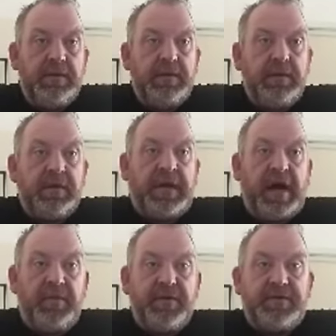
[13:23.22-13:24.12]

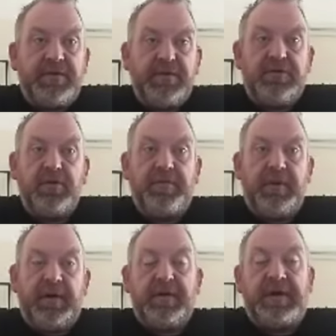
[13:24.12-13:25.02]
Cameras
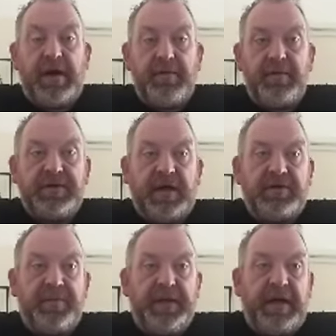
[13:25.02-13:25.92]
are to
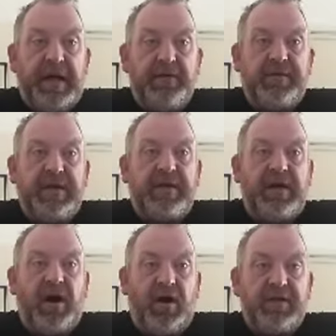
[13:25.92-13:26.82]
be allowed in
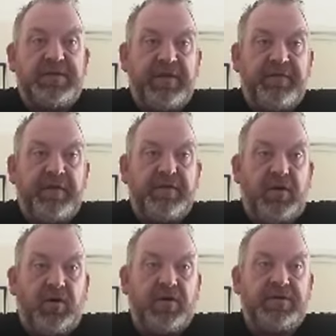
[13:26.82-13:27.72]
all civil
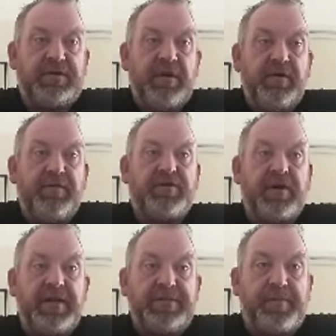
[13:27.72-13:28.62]
courts for
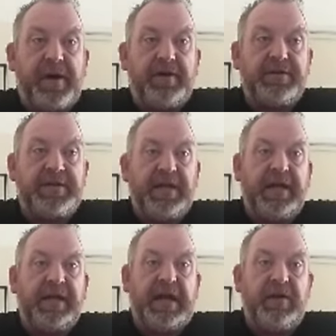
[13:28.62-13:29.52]
transparency and
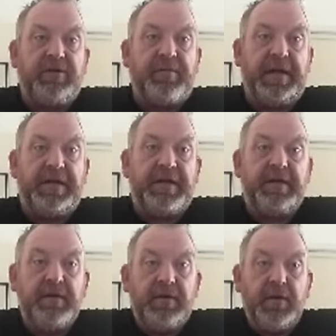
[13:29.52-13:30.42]
accountability,
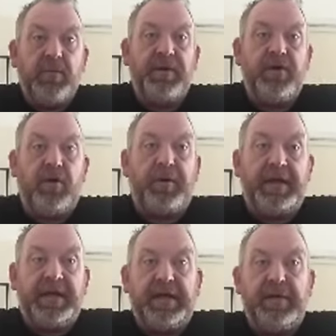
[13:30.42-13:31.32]
with no
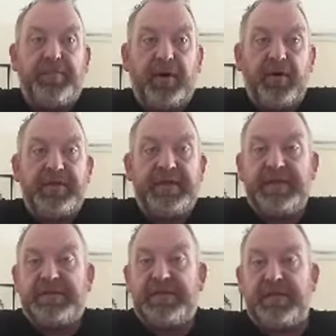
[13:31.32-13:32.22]
political
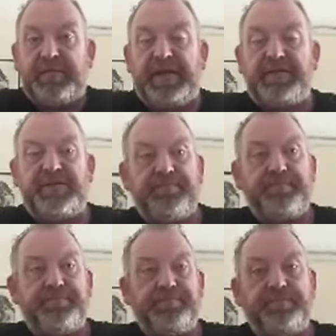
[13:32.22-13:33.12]
appointees to the bench,
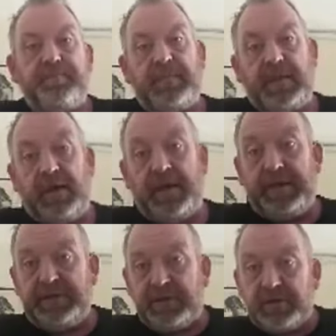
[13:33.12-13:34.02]
i.e.
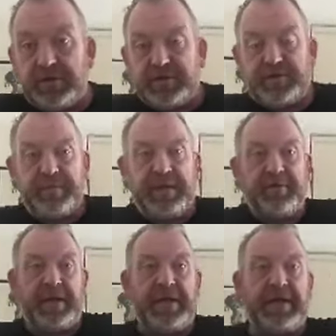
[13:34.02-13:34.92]
judges being
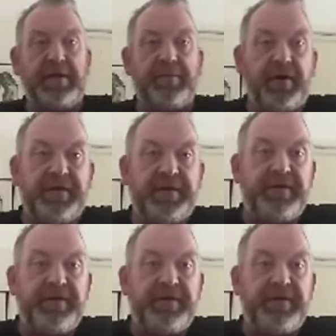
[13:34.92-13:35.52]
politically appointed